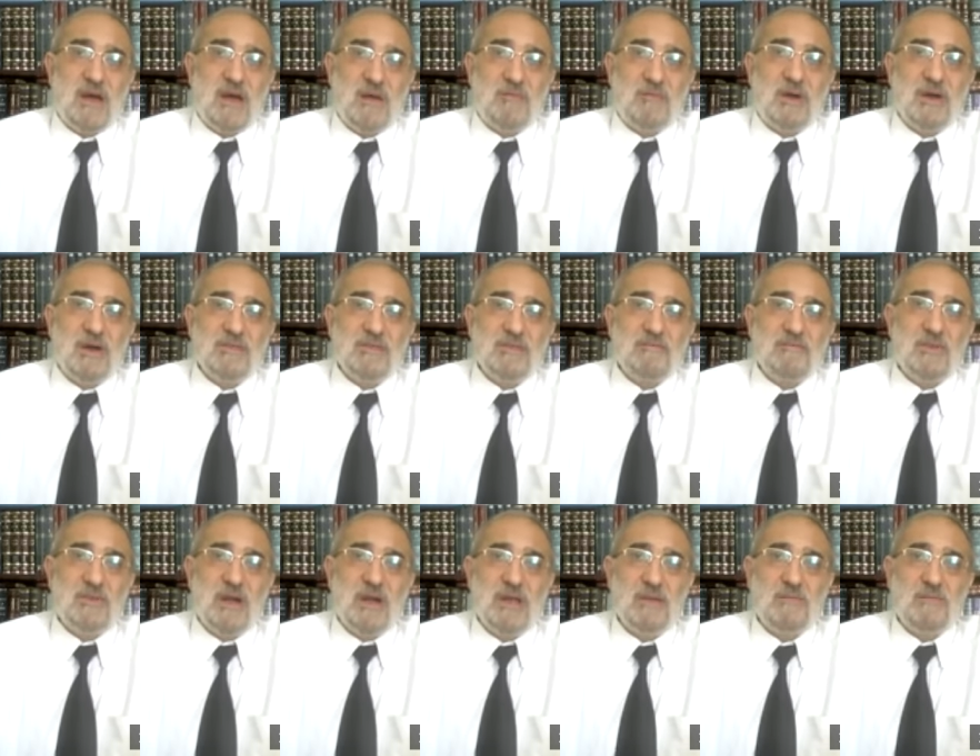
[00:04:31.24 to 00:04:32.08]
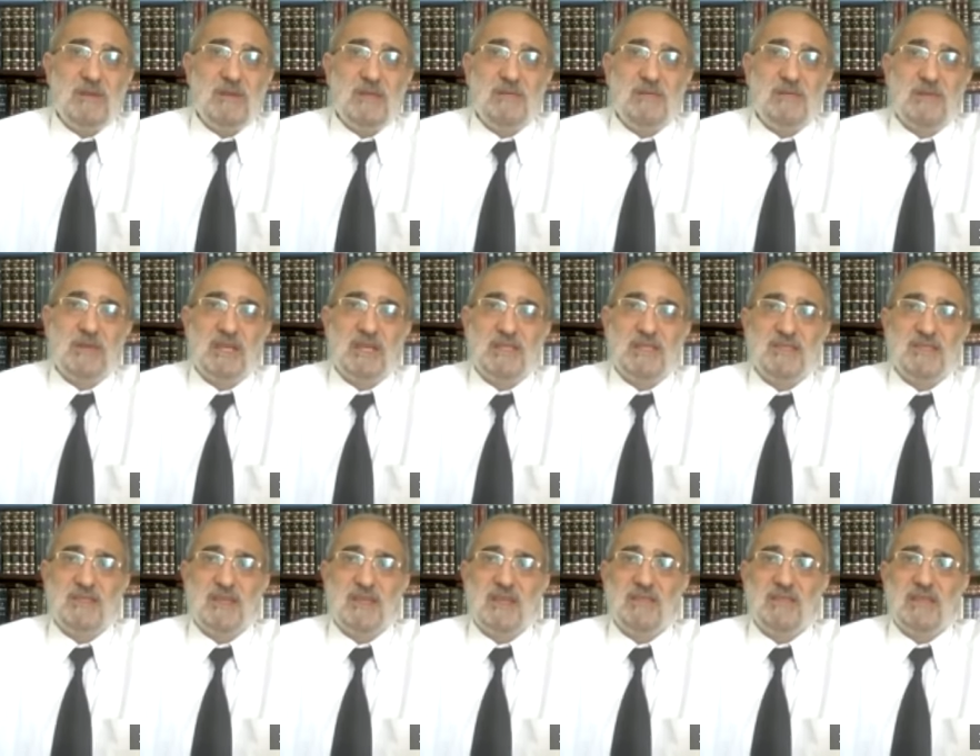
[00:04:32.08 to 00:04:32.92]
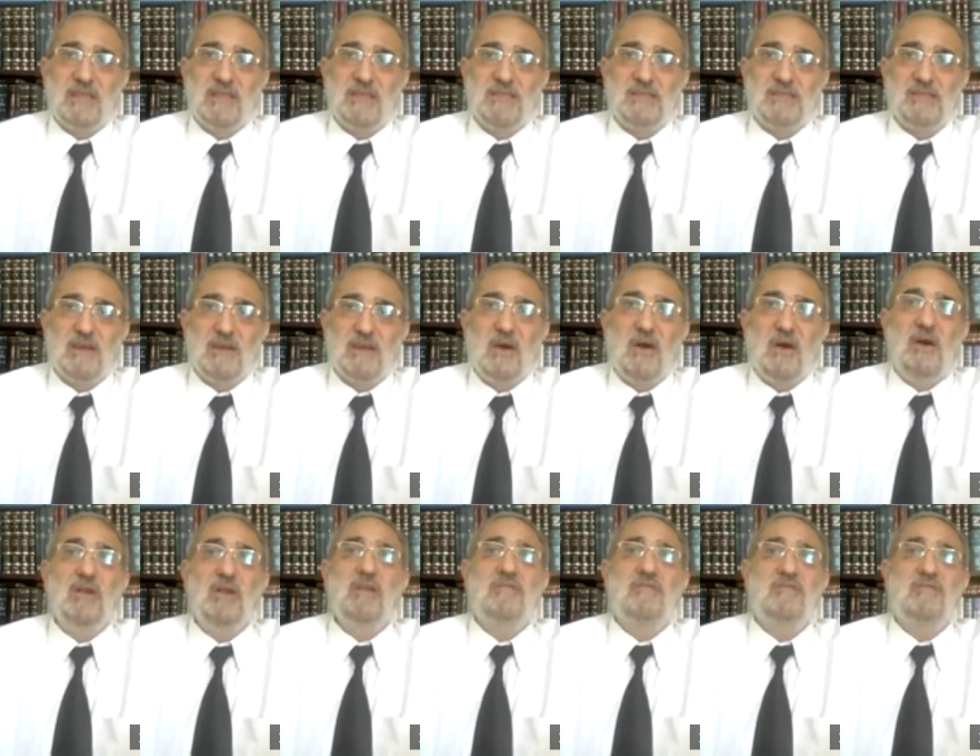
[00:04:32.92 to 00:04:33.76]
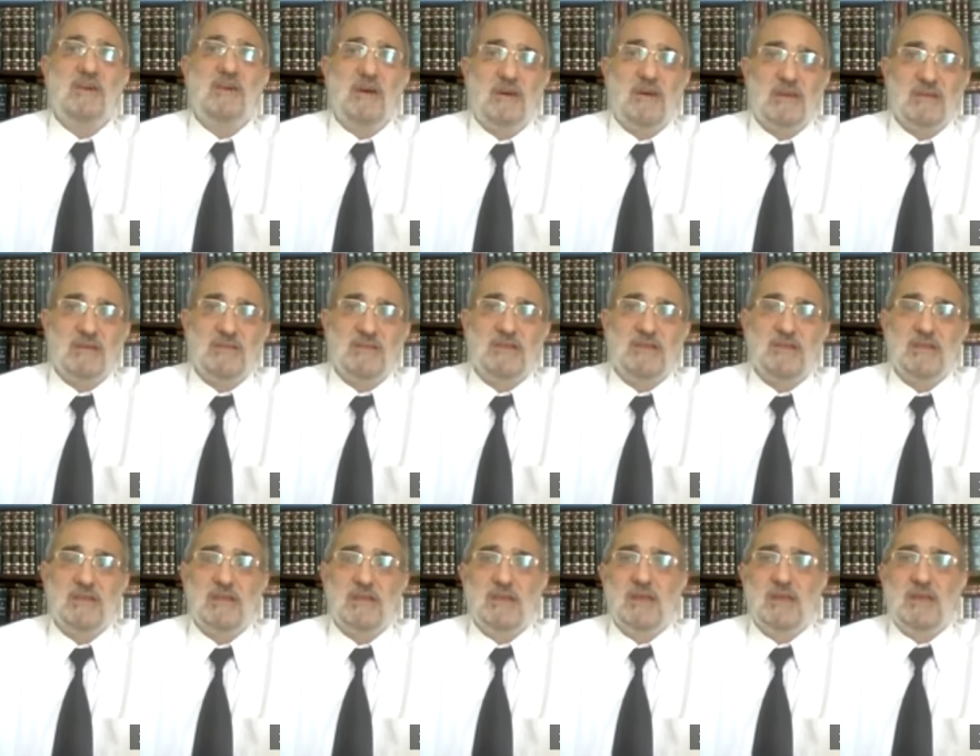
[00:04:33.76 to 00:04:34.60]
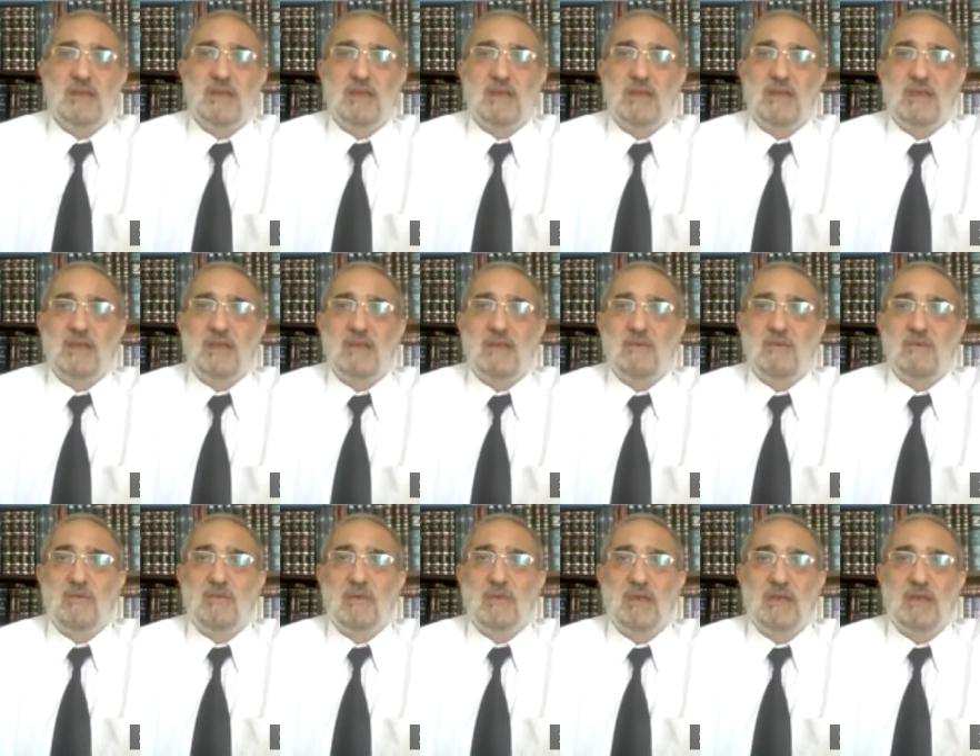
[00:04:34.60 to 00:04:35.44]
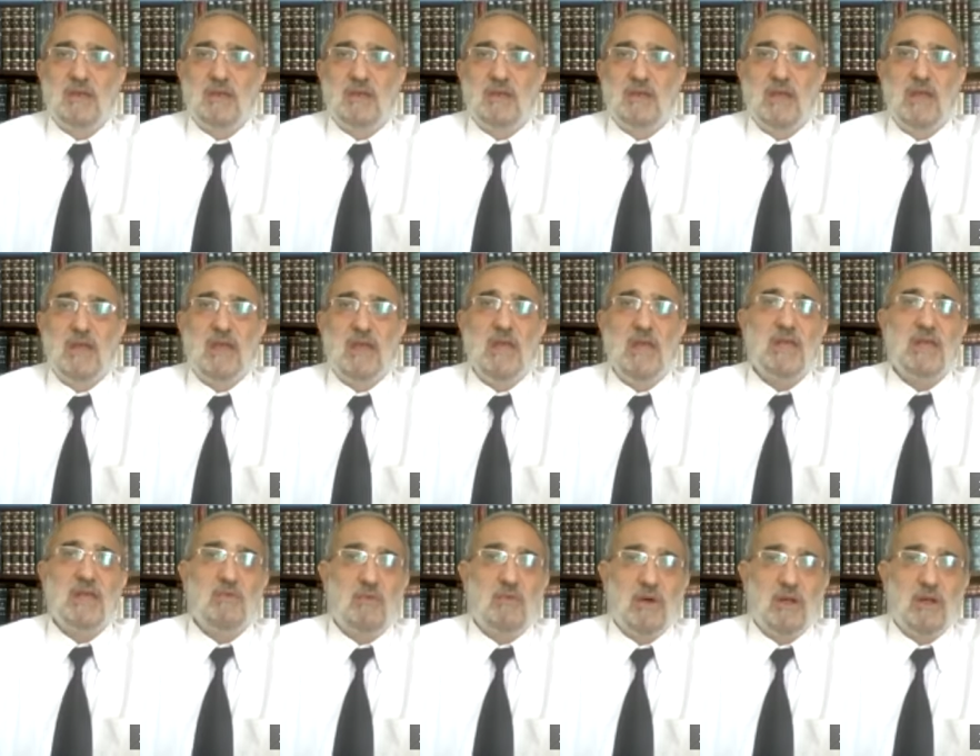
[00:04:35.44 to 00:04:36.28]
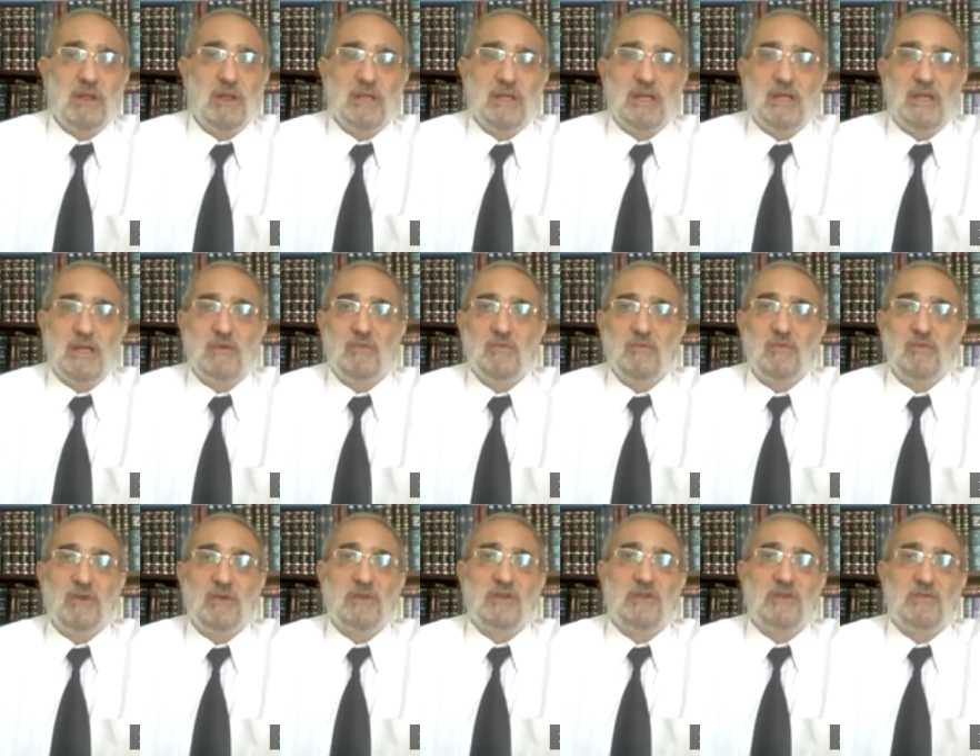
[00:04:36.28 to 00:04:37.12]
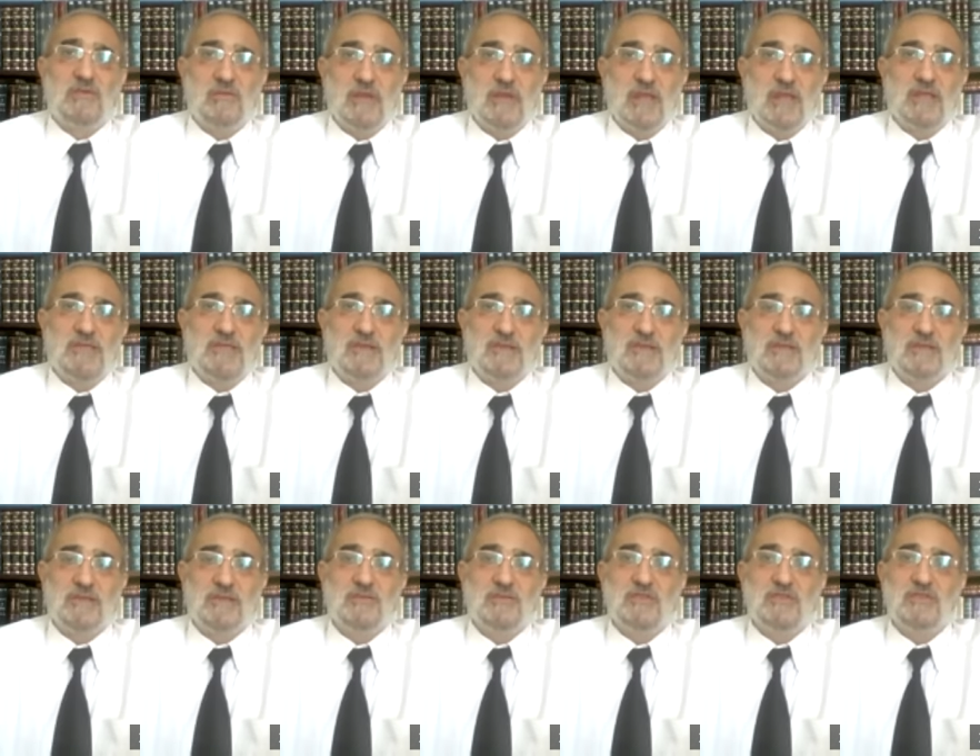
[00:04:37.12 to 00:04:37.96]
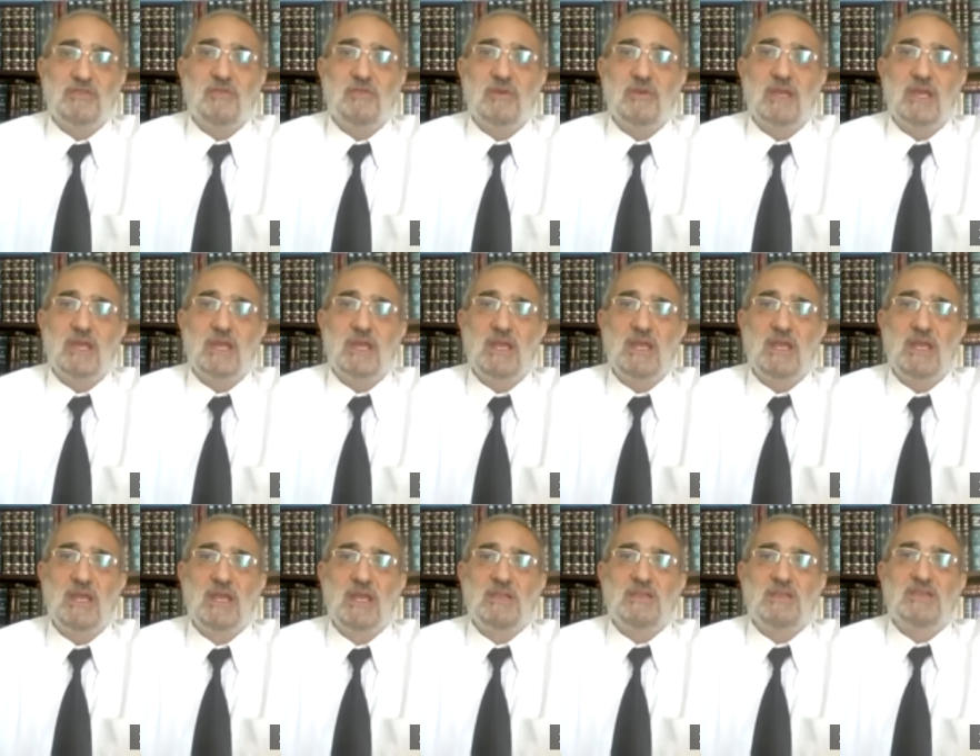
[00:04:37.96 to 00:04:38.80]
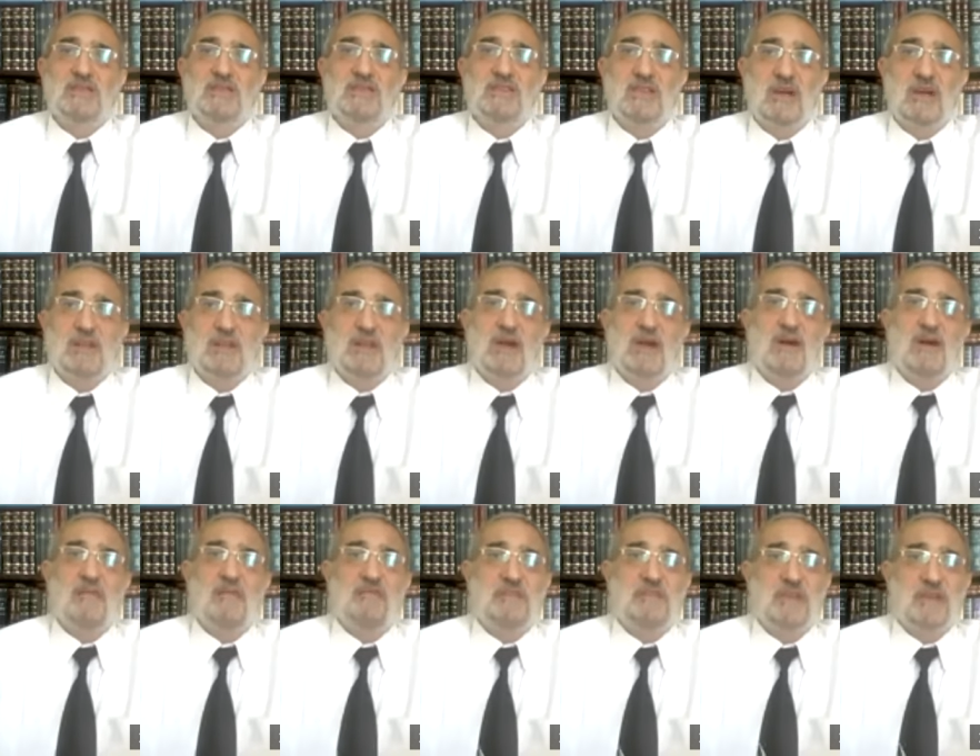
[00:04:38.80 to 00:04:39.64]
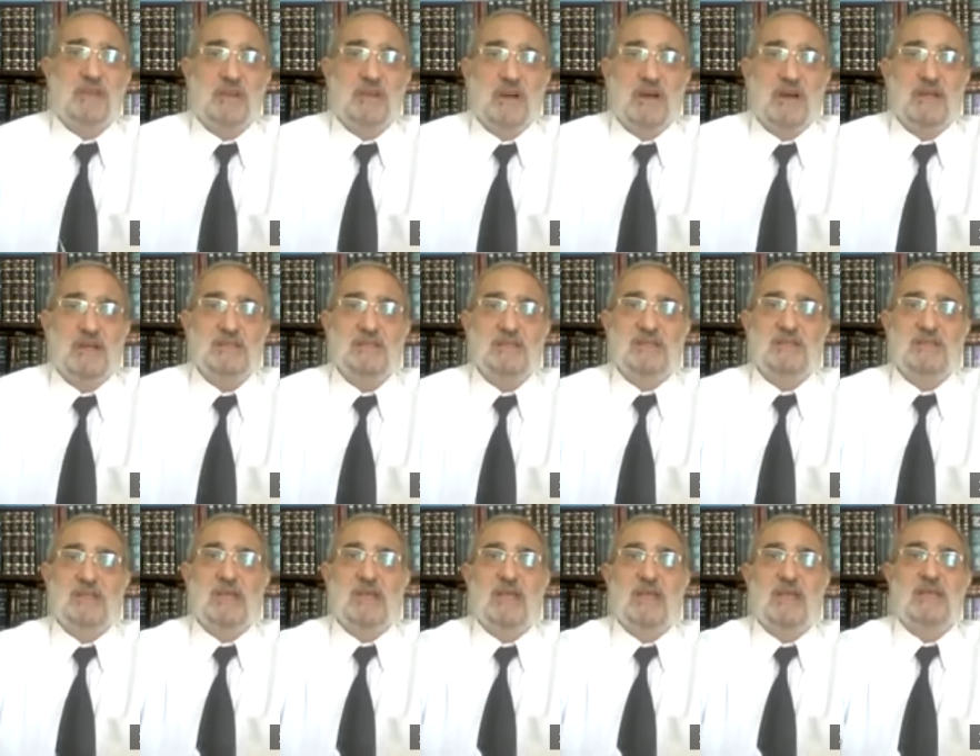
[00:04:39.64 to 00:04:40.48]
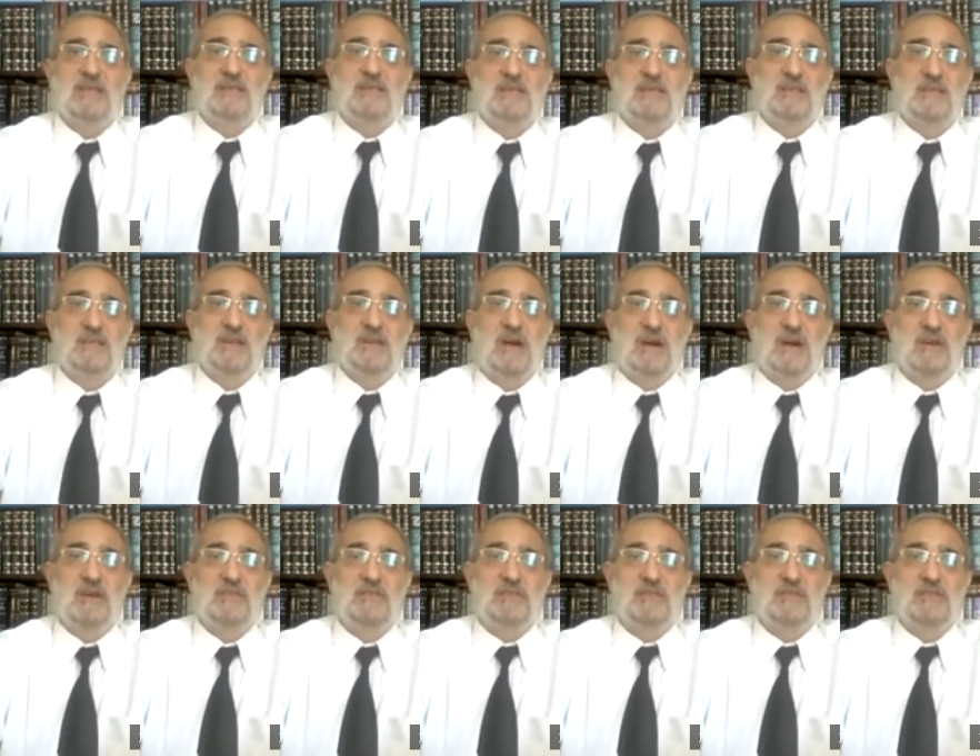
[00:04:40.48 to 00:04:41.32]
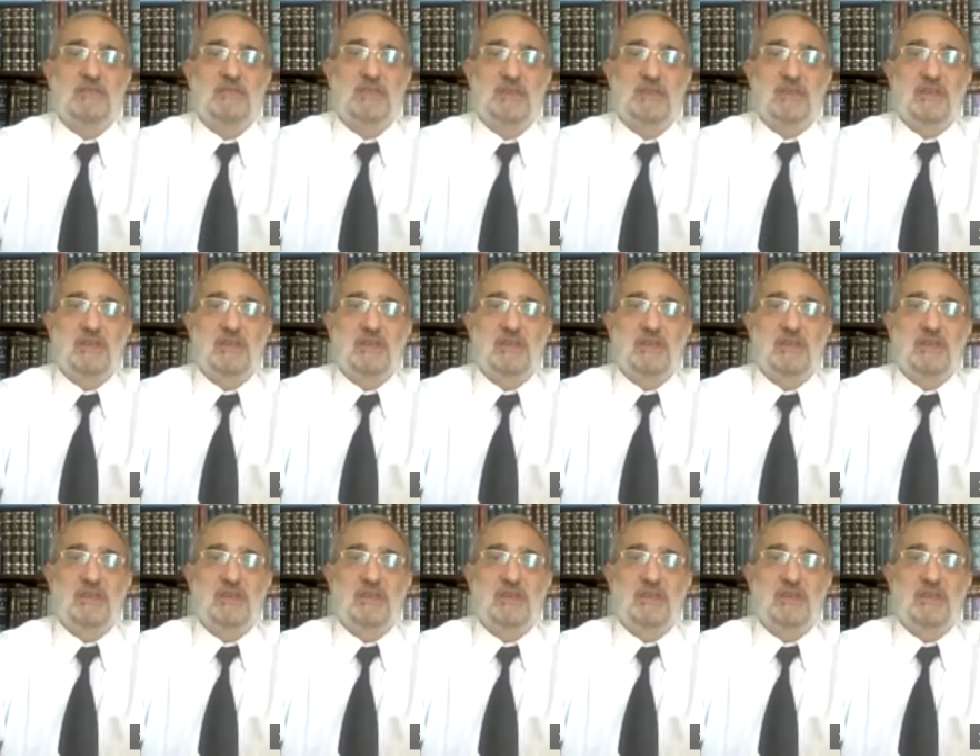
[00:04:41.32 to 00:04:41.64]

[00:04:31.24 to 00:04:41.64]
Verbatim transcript: upon the Bible, we can say that all of us uh, uh, equally were created. There is no any son of the gods and the others.